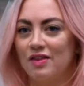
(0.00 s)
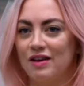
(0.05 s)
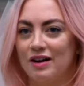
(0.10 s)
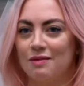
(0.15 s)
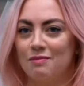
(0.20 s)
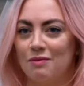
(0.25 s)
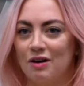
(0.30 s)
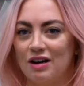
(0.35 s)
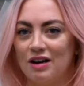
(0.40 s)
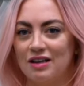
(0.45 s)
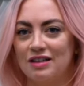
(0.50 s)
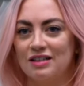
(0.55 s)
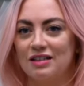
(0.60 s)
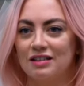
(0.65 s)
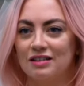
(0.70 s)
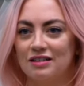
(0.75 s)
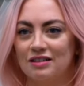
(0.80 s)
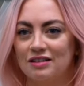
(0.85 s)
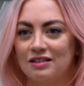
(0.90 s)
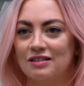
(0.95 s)
that I'm ready
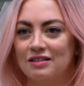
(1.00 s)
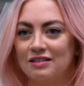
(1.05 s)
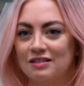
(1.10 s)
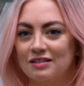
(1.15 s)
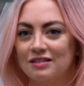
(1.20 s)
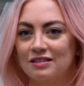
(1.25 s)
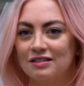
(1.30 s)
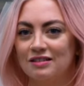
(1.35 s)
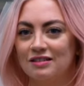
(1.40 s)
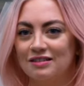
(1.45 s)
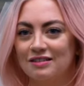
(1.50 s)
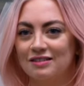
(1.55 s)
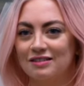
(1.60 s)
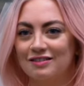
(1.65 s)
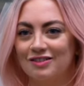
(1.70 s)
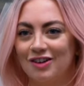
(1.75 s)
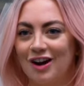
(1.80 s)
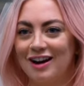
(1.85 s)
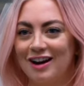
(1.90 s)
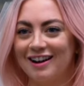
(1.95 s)
to
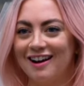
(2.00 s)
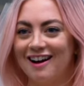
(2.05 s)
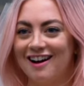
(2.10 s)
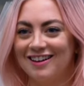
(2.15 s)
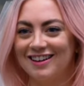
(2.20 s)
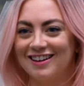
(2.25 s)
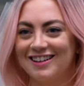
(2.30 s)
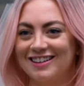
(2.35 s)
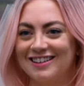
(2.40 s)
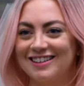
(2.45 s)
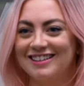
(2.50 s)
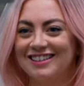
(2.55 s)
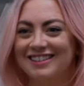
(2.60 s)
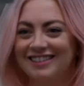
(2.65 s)
try to conquer.